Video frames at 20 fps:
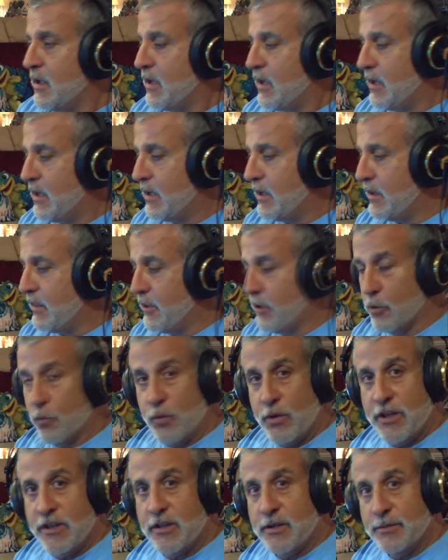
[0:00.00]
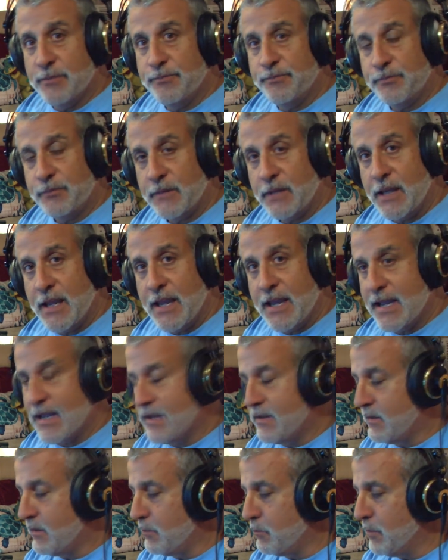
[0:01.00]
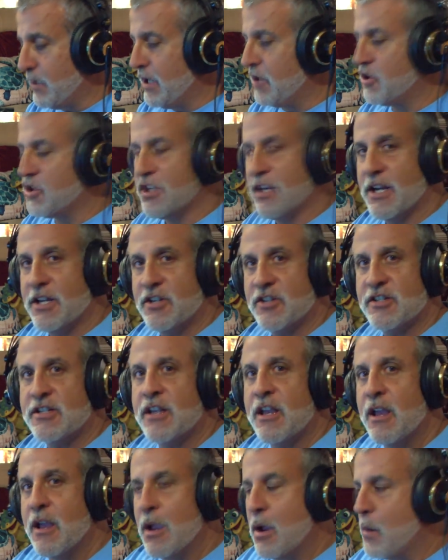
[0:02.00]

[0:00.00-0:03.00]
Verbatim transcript: uh, their rhythm and meter changes,